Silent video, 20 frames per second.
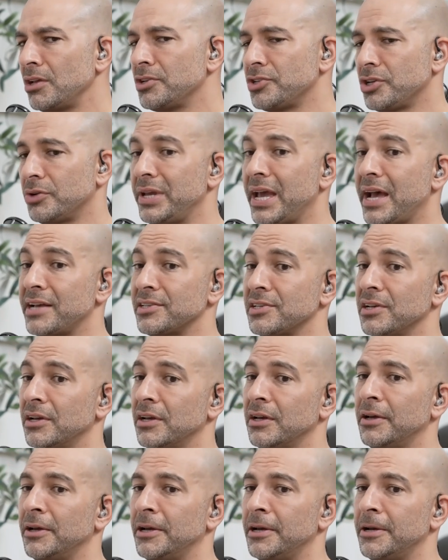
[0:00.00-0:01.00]
So, yes,
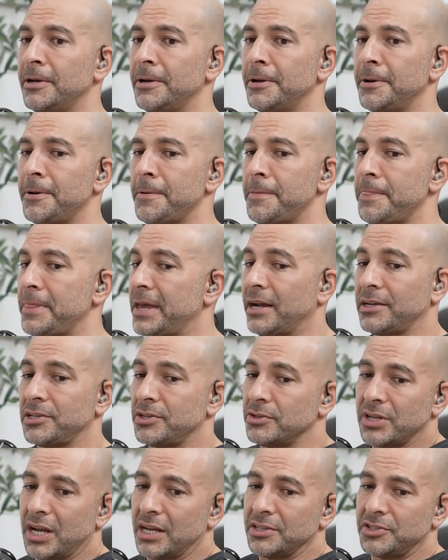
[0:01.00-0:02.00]

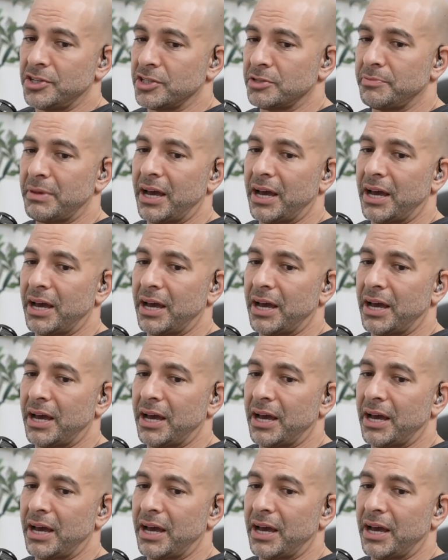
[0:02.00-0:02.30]
exercise just